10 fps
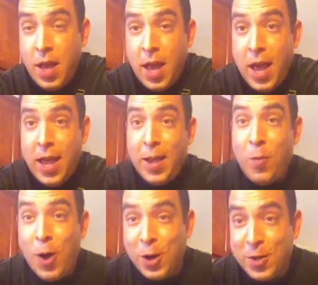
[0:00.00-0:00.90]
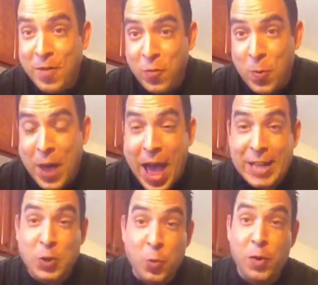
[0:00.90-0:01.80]
Hey, welcome everyone back
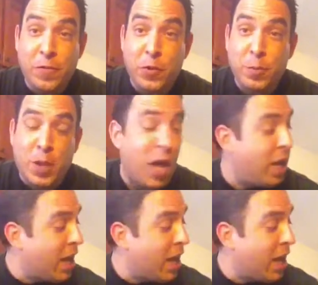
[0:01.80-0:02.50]
to Real Food Blog.